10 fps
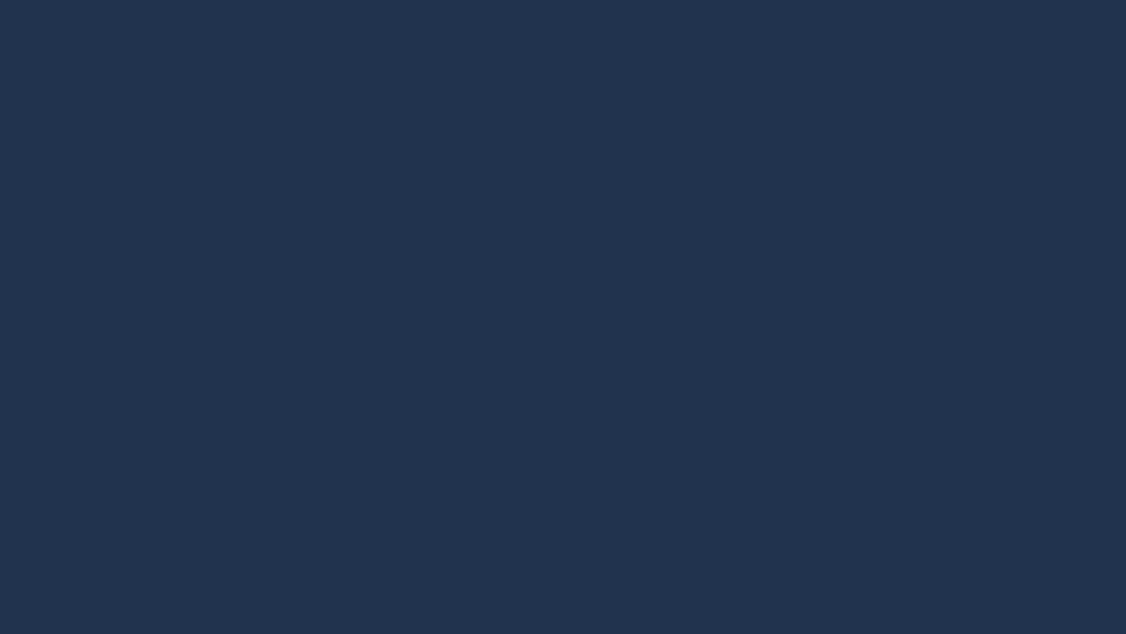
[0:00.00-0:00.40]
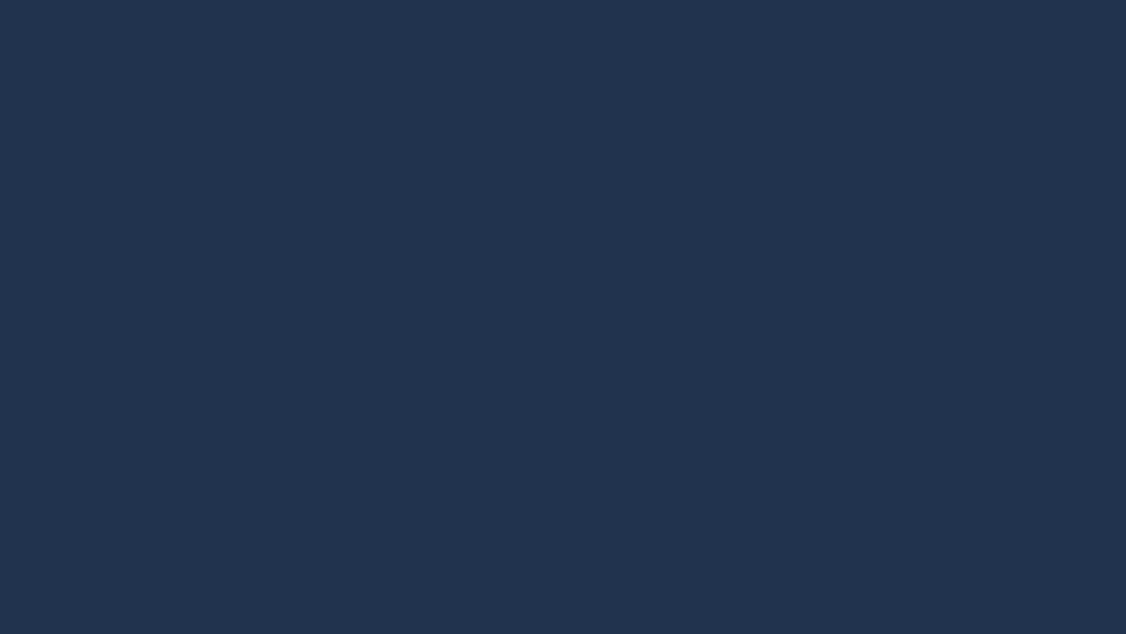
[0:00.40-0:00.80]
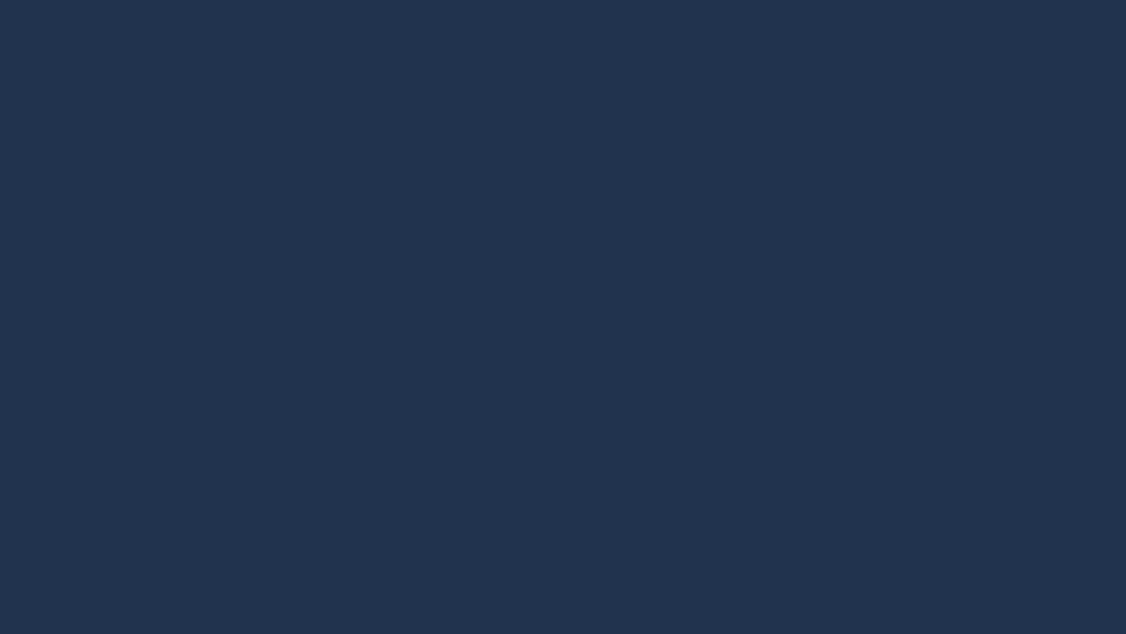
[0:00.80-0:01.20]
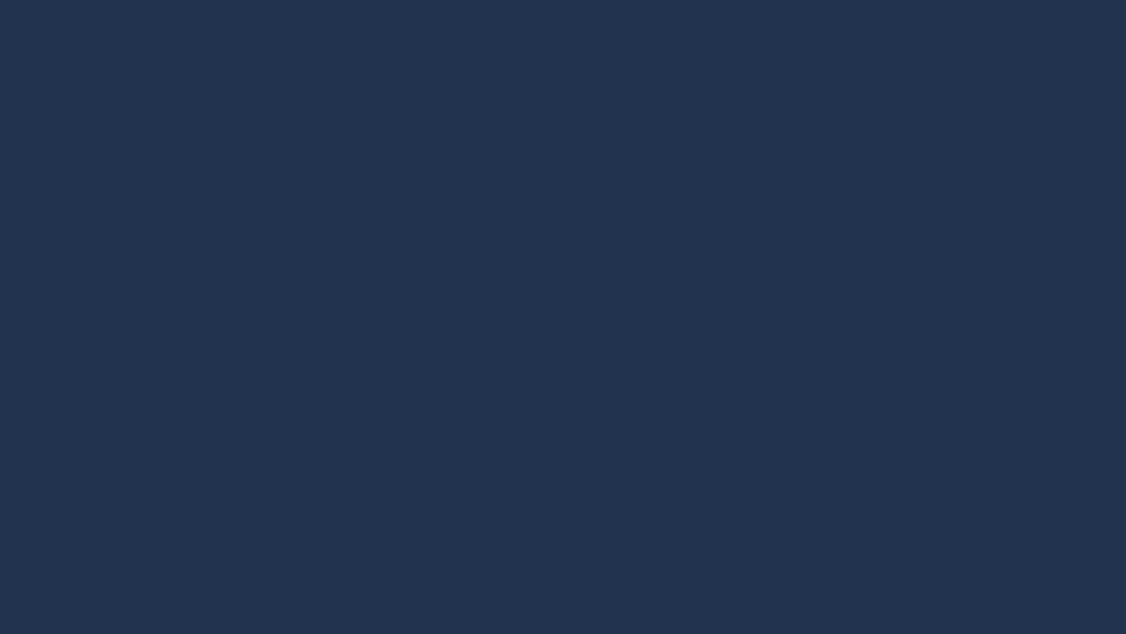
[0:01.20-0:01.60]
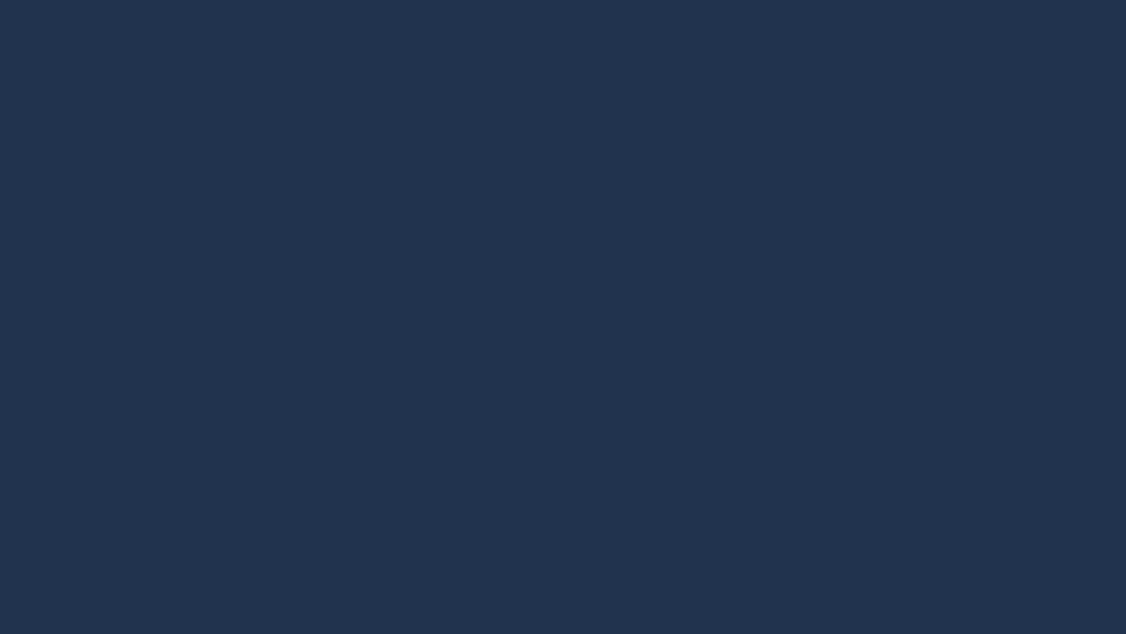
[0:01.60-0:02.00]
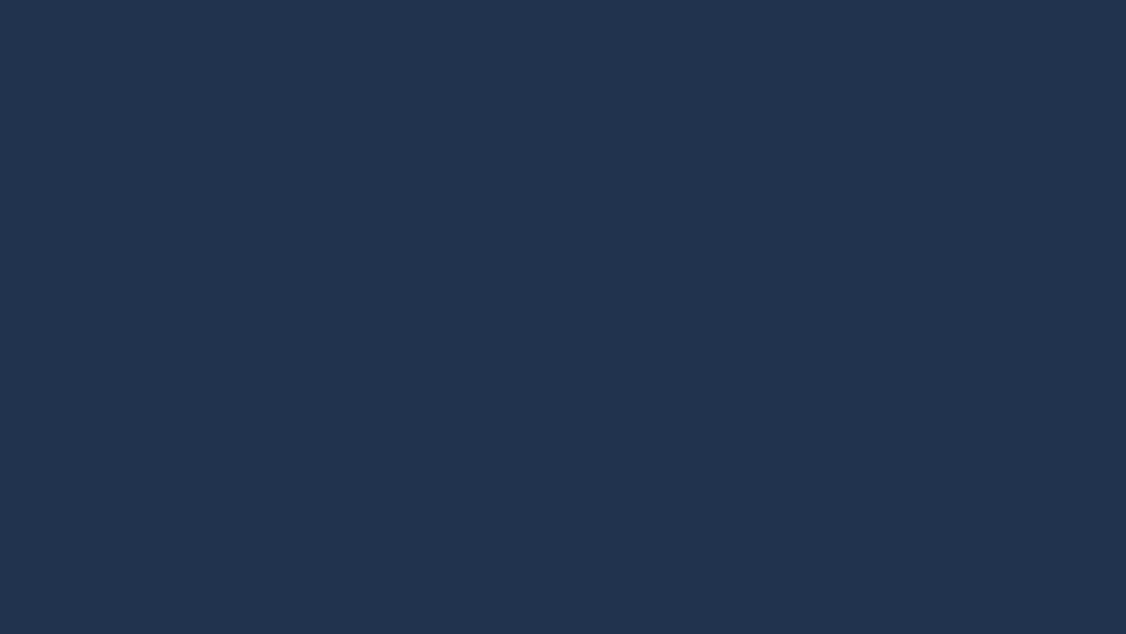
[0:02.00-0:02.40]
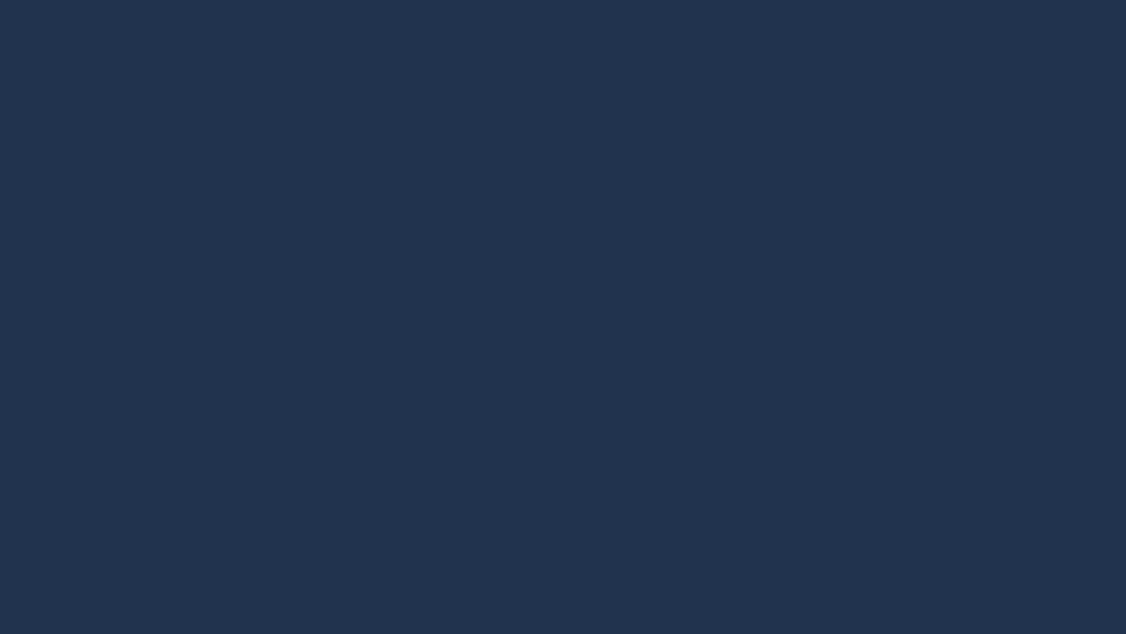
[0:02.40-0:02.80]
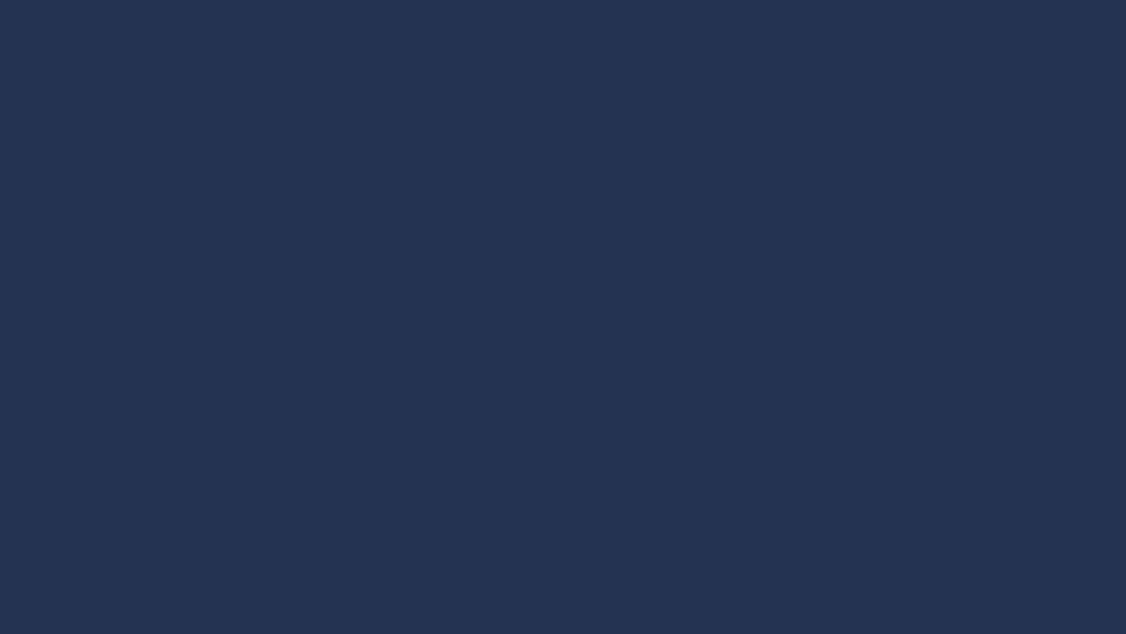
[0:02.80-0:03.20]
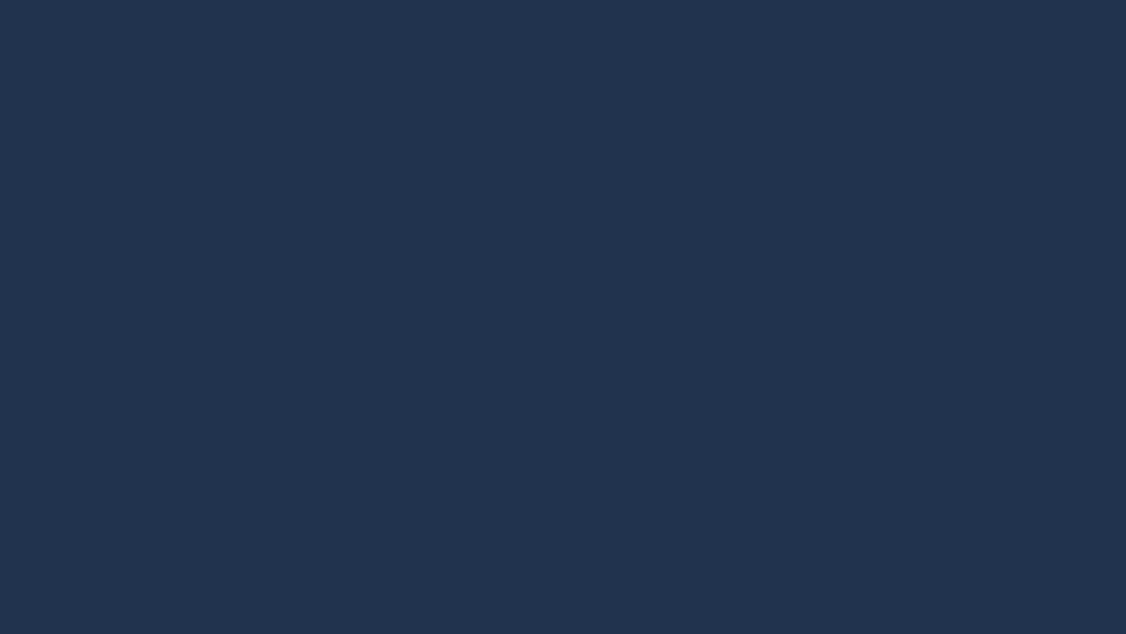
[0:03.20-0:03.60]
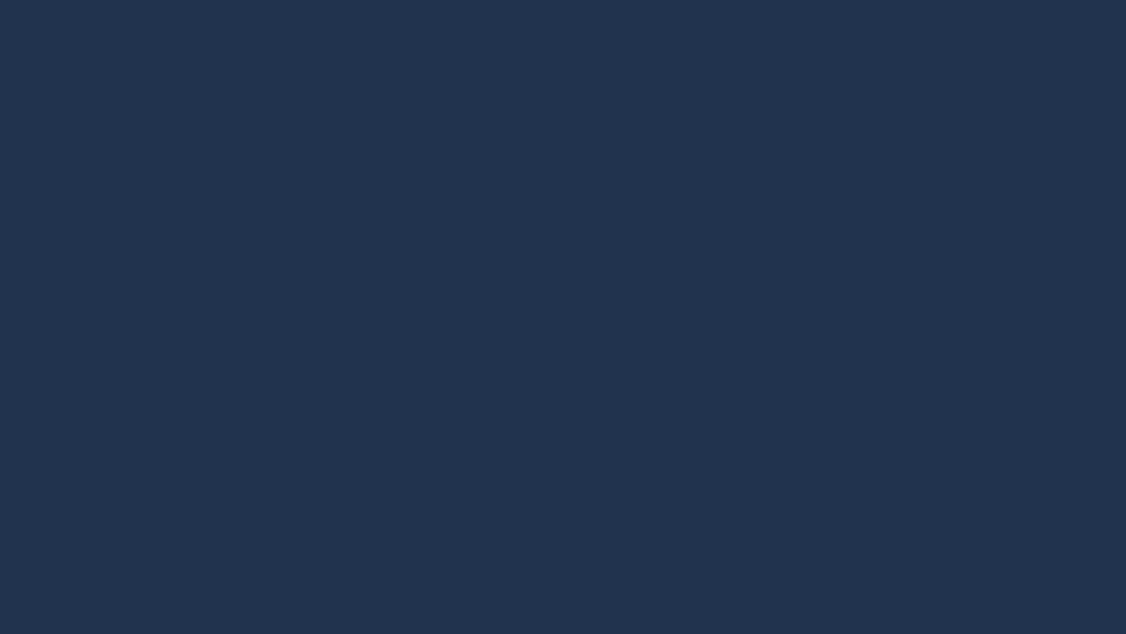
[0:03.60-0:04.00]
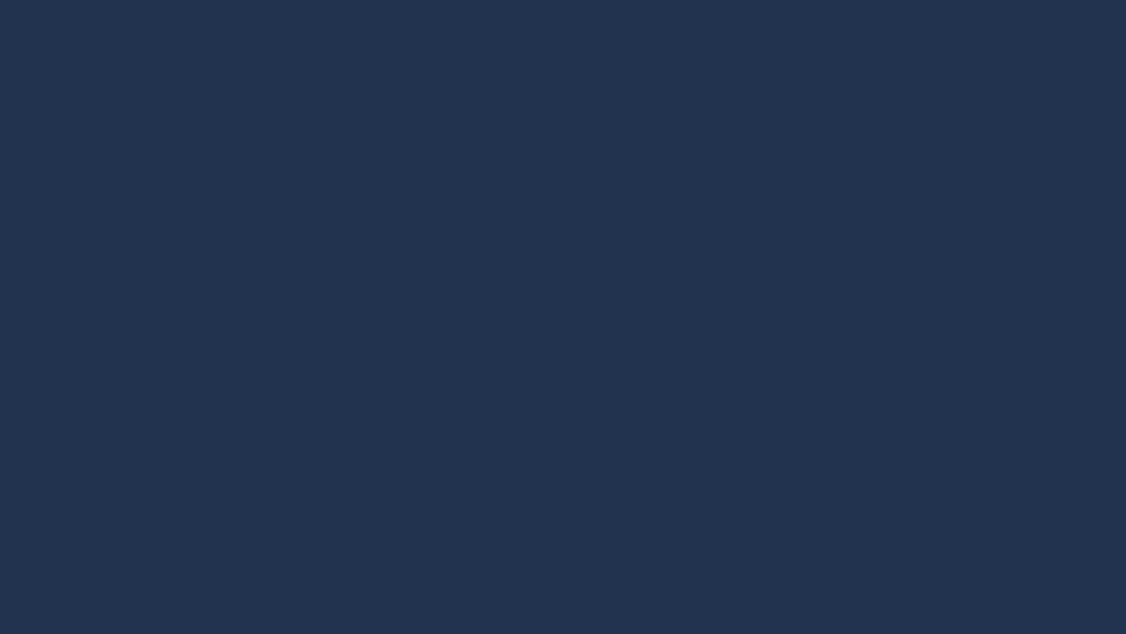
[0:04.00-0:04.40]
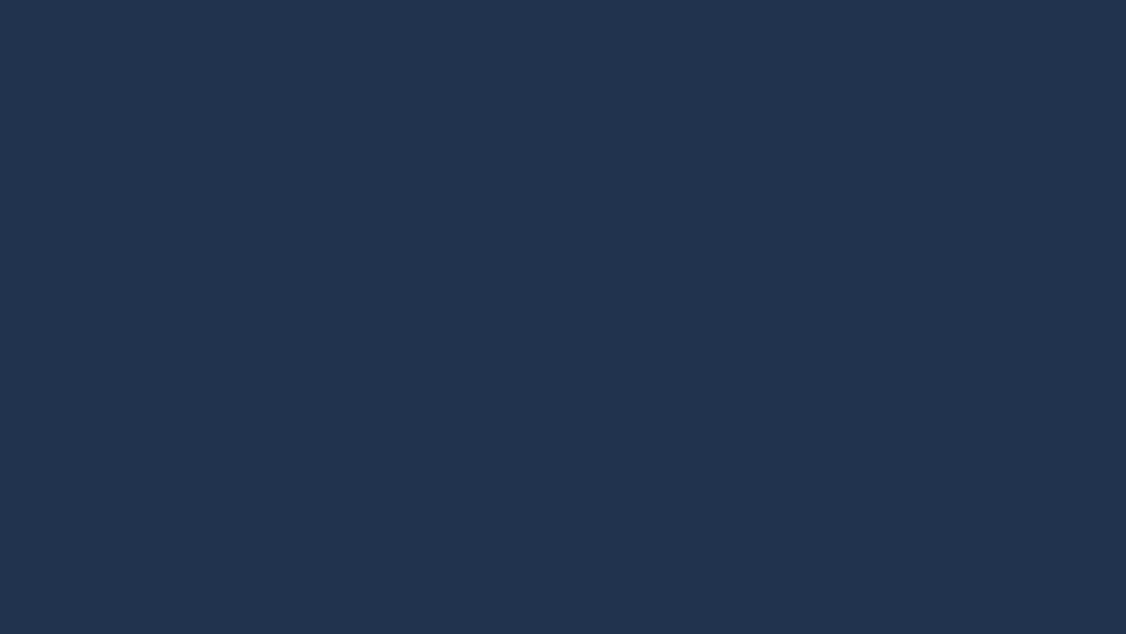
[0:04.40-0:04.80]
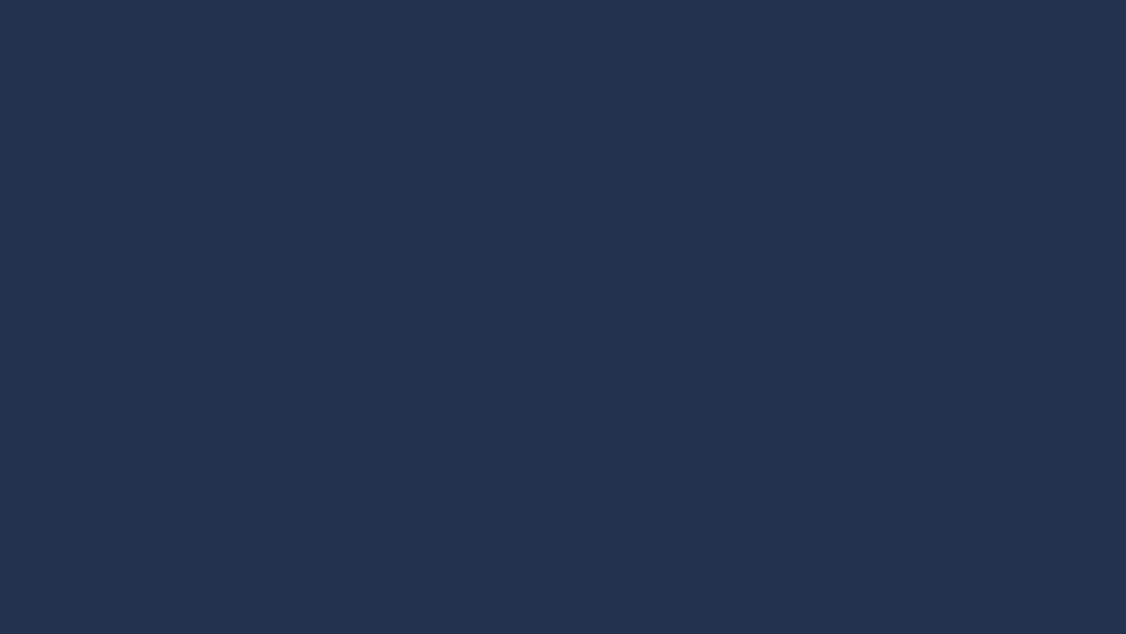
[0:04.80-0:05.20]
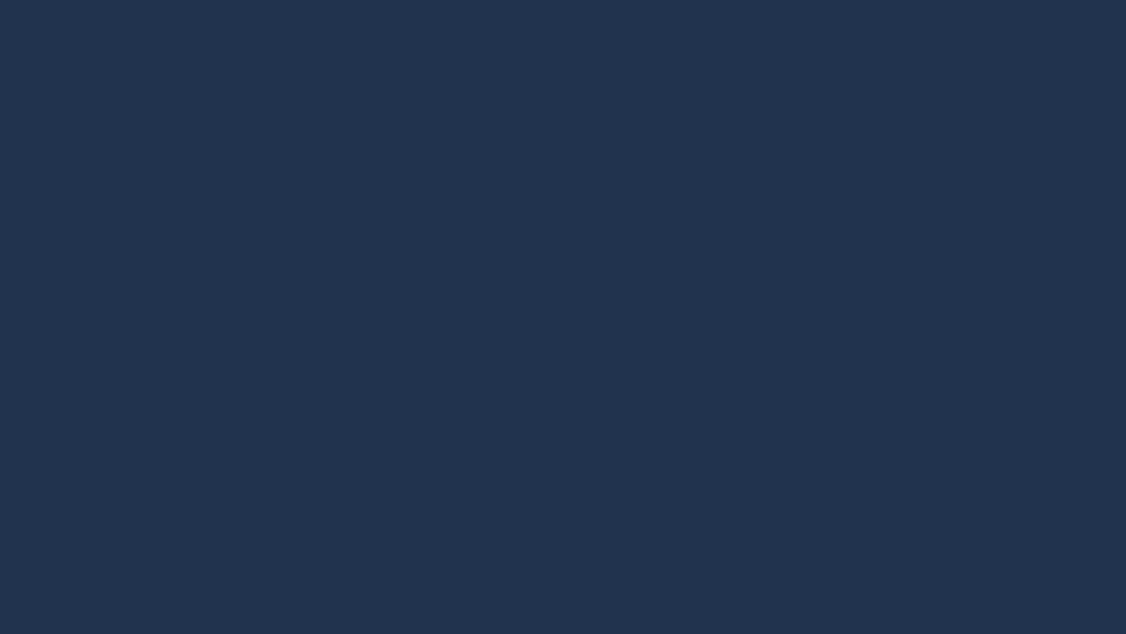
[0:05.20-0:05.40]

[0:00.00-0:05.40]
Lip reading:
No face is visible, so there are no lips to read.